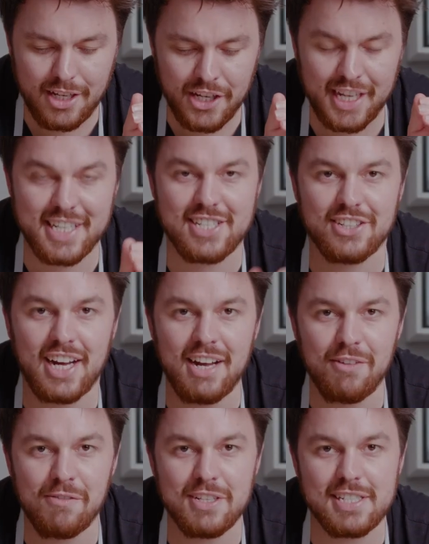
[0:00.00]
Okay, so
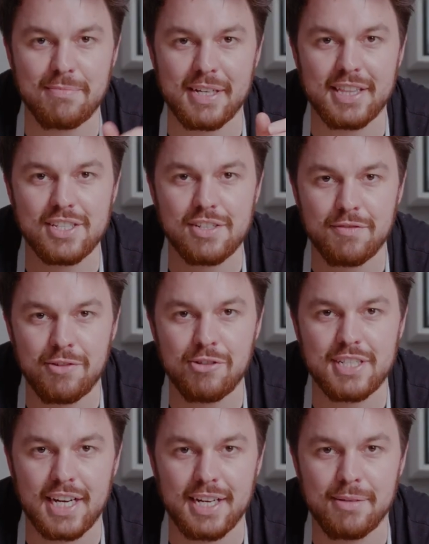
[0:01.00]
I've obviously made this a
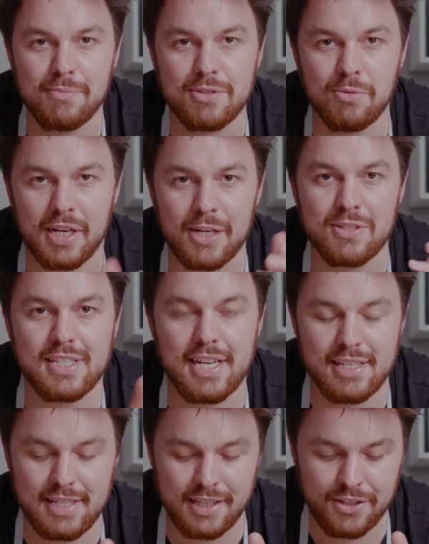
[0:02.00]
few times while I was
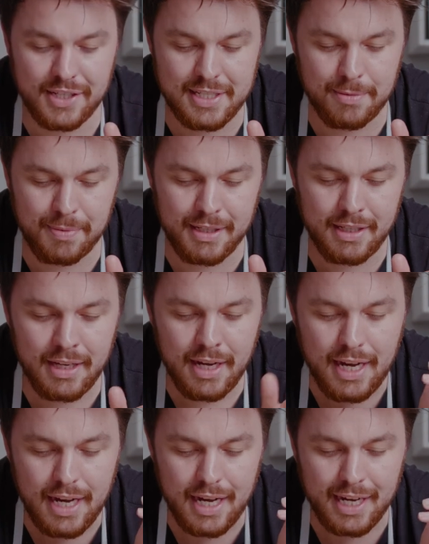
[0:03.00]
testing the recipe.
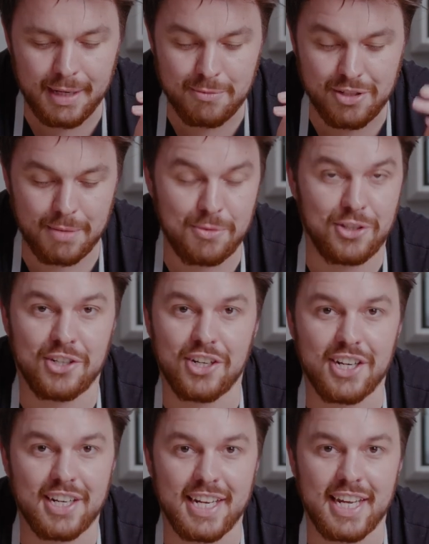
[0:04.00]
You're
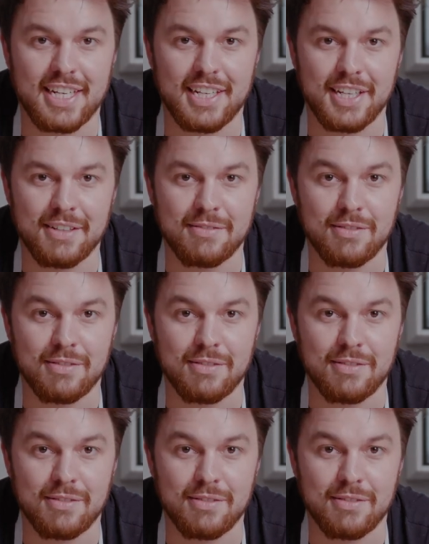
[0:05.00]
not going to get a,